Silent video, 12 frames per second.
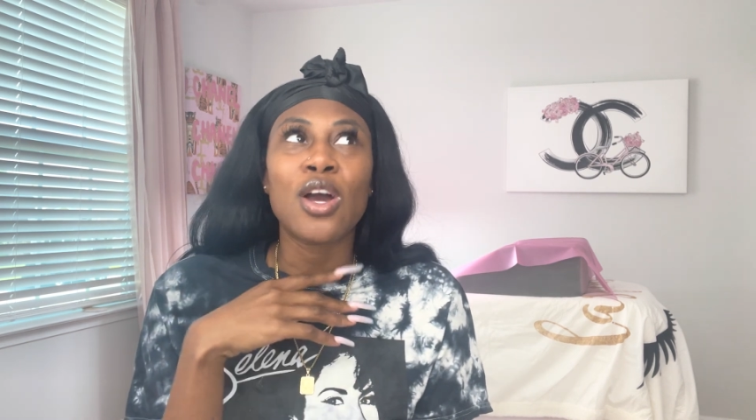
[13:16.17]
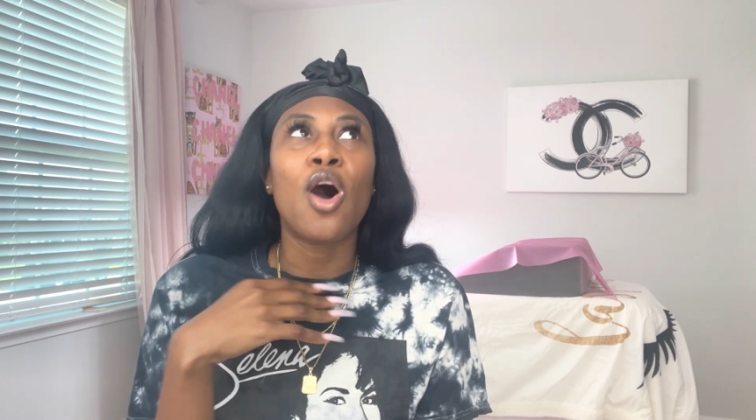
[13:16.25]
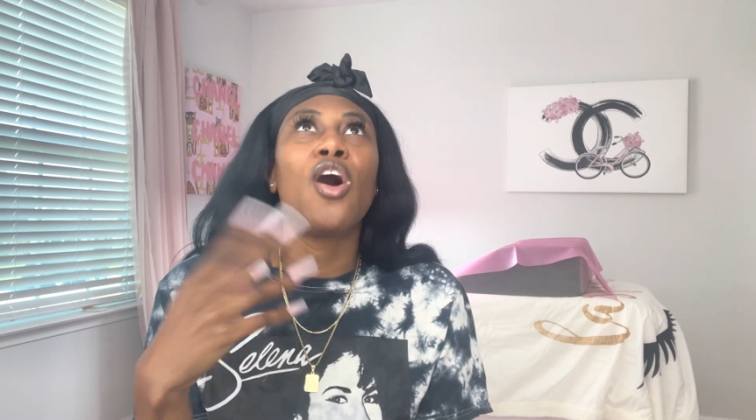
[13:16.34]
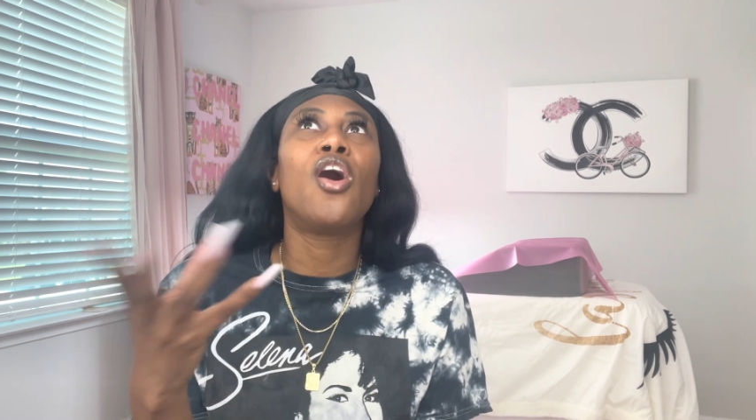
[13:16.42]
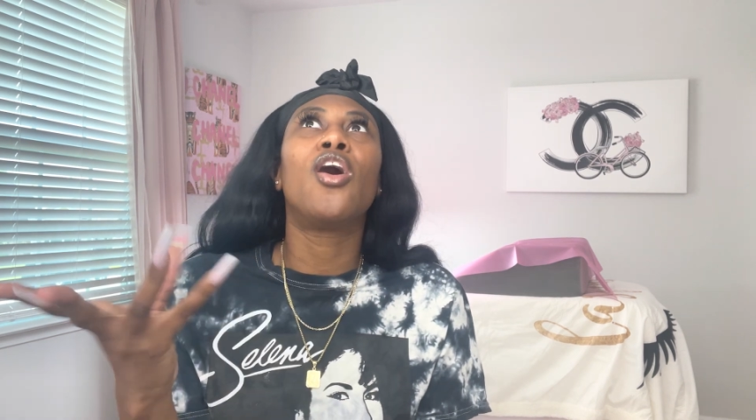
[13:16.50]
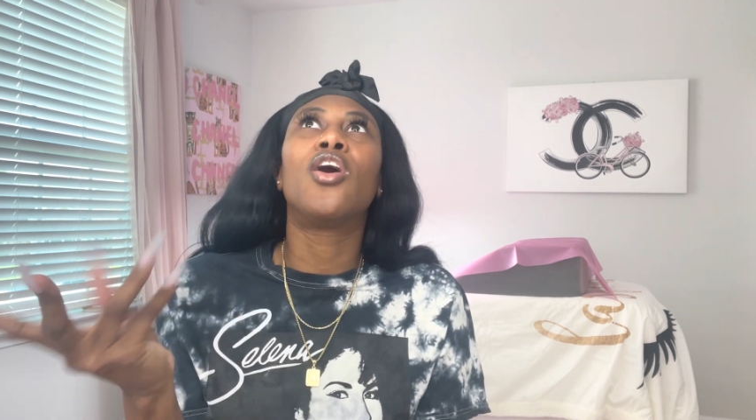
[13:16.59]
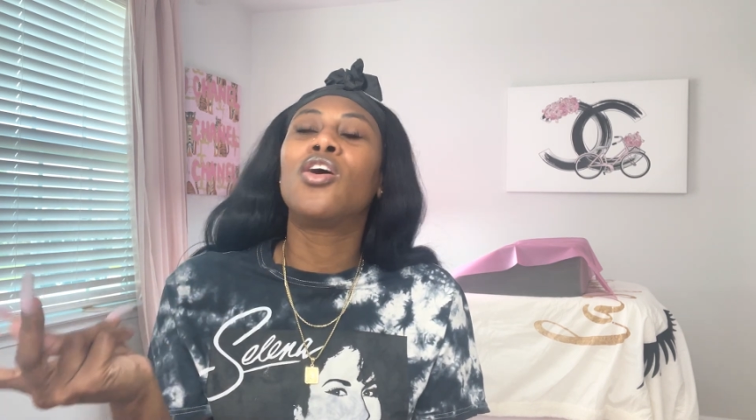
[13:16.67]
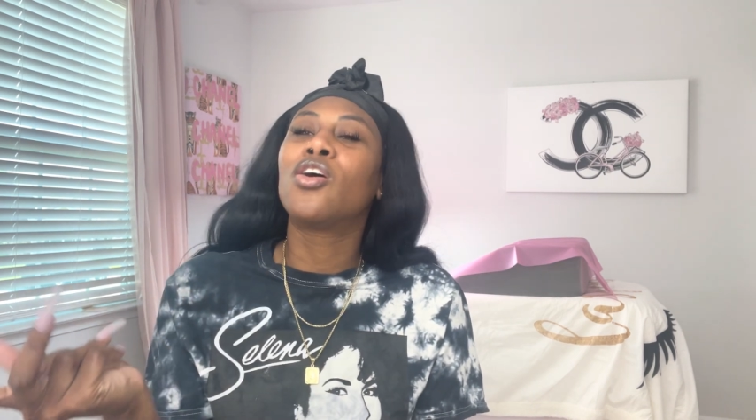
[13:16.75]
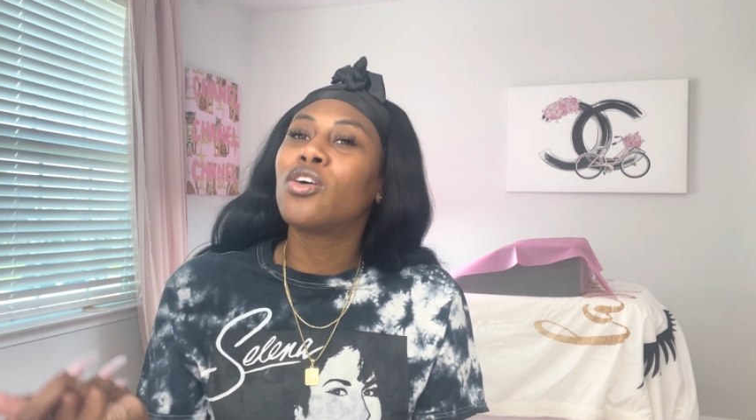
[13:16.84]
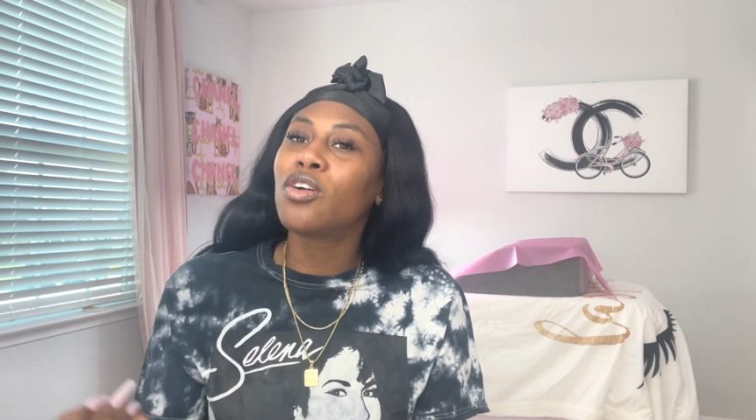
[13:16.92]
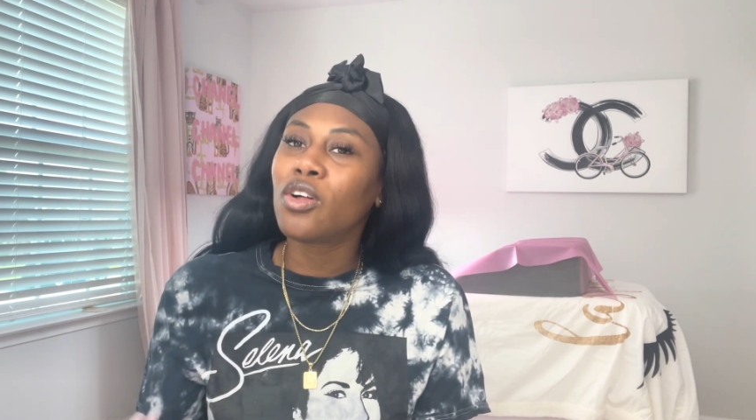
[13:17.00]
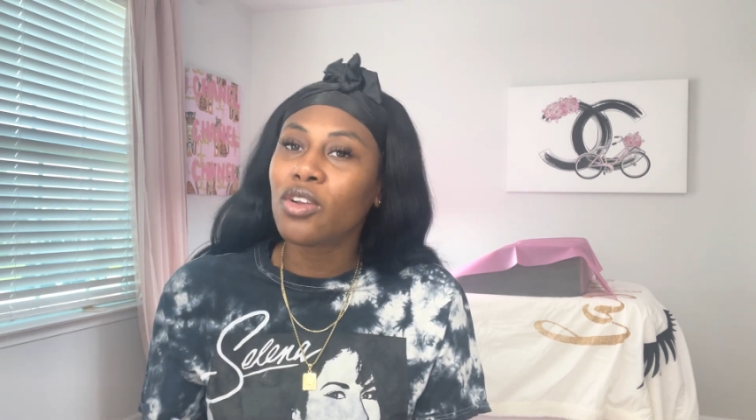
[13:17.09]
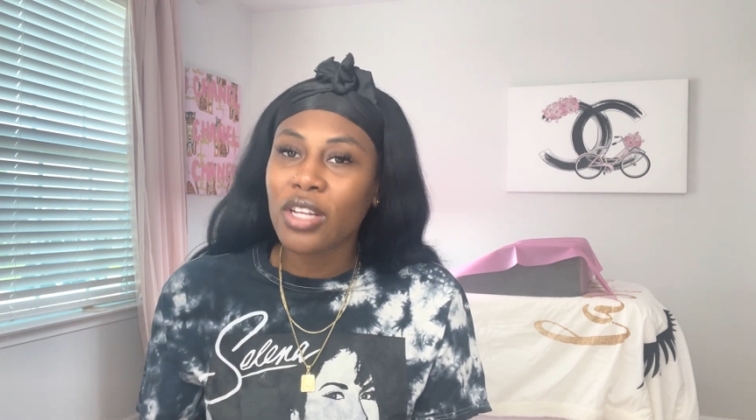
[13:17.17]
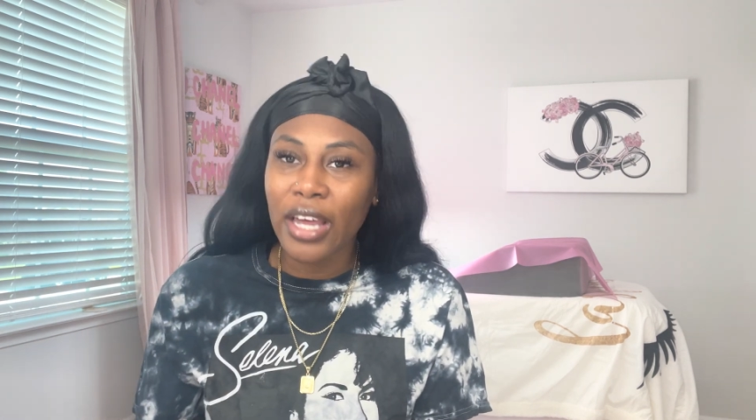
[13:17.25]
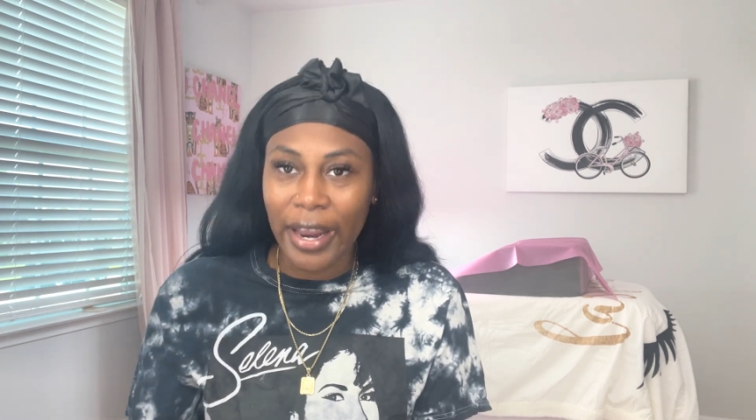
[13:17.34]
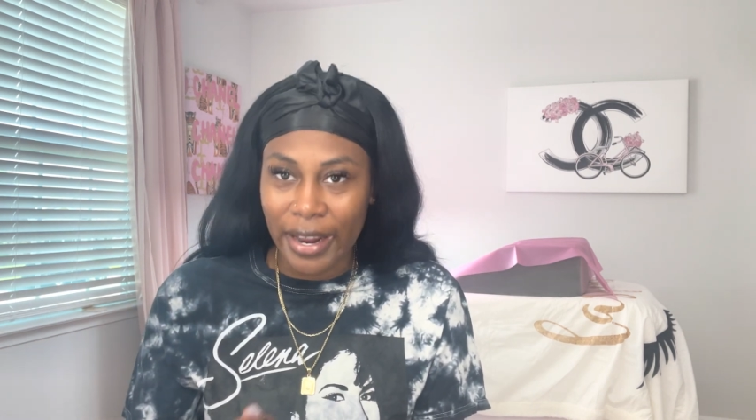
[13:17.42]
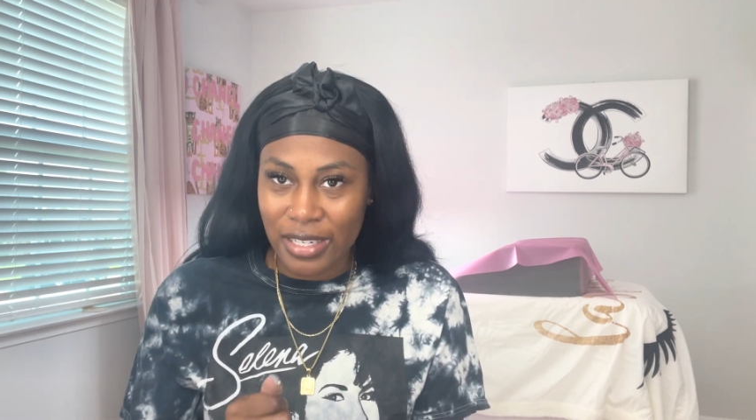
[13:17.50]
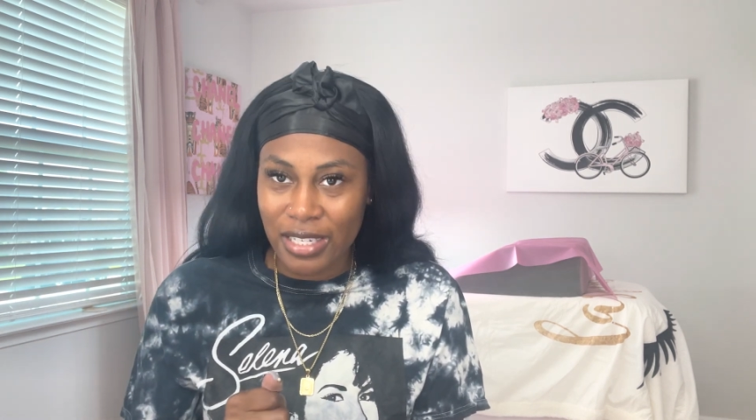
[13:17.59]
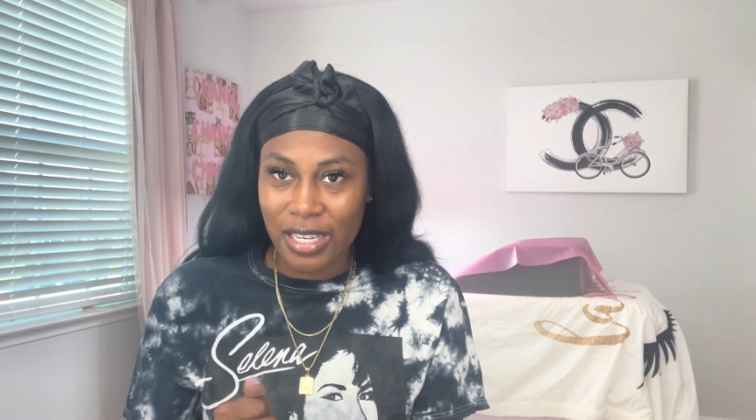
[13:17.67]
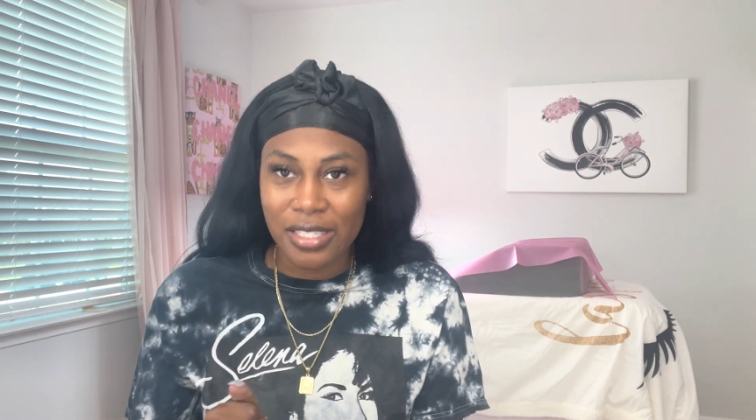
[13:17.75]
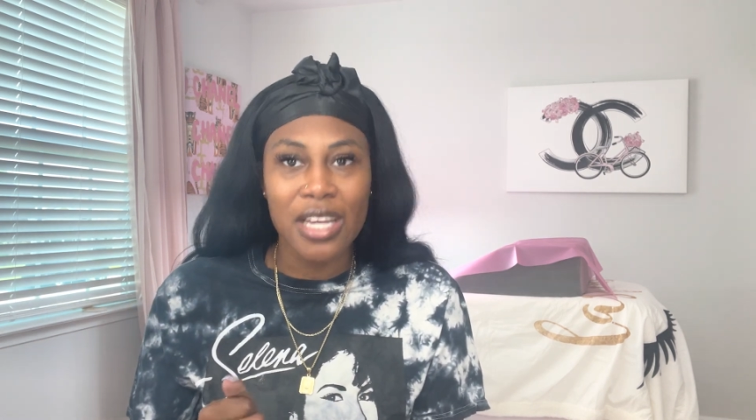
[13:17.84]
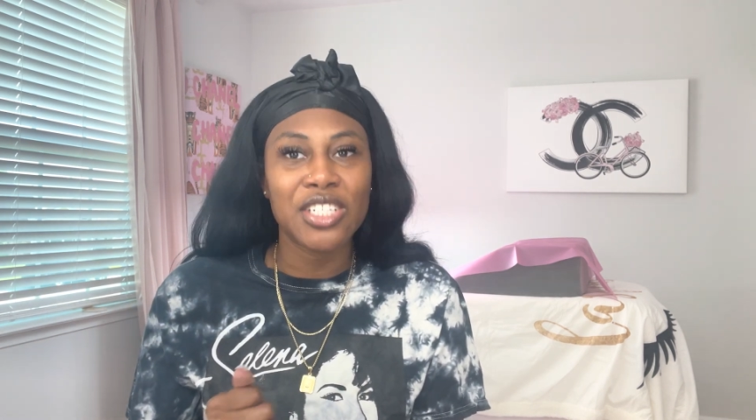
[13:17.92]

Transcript: all the antics that